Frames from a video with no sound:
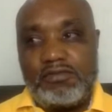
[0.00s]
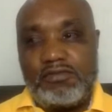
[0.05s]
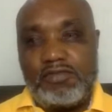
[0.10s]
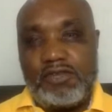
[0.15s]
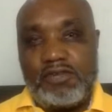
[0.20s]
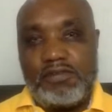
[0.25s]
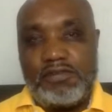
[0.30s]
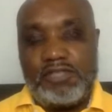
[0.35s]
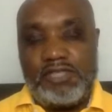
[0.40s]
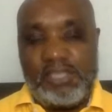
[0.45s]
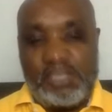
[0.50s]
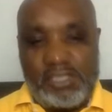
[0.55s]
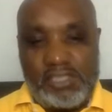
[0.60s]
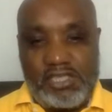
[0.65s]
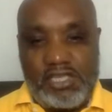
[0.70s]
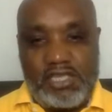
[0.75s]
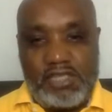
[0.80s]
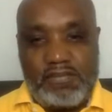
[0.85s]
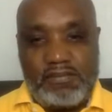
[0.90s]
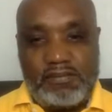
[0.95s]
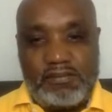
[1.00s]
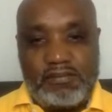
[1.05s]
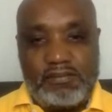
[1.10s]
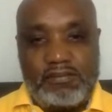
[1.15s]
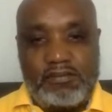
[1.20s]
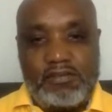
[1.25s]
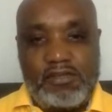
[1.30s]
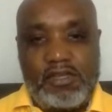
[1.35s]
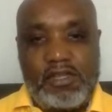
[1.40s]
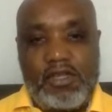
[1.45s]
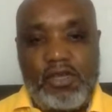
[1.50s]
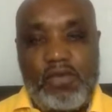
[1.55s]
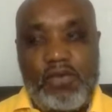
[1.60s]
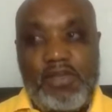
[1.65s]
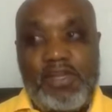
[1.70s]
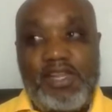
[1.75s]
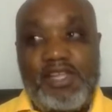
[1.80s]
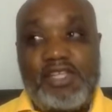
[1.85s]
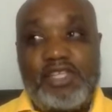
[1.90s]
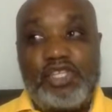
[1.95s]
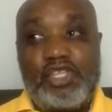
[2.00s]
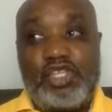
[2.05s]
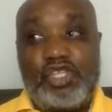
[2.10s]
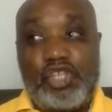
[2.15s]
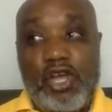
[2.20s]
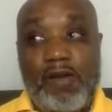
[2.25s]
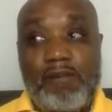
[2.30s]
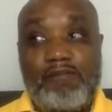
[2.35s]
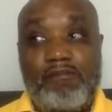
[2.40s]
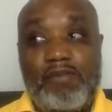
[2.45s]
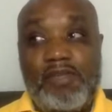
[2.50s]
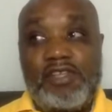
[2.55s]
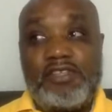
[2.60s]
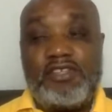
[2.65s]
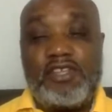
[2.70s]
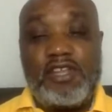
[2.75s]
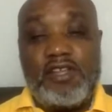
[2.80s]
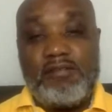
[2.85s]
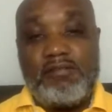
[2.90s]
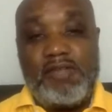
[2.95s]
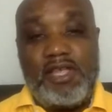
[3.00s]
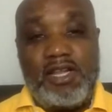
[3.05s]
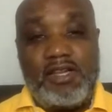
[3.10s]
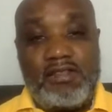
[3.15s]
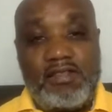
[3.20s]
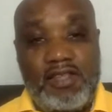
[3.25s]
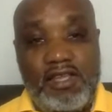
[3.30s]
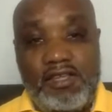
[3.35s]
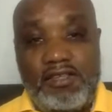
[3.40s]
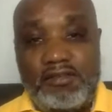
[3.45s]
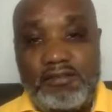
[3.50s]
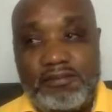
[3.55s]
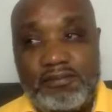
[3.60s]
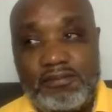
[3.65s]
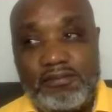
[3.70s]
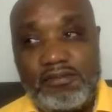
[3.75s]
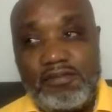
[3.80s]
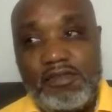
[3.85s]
from TJ. We didn't jump into the milk thing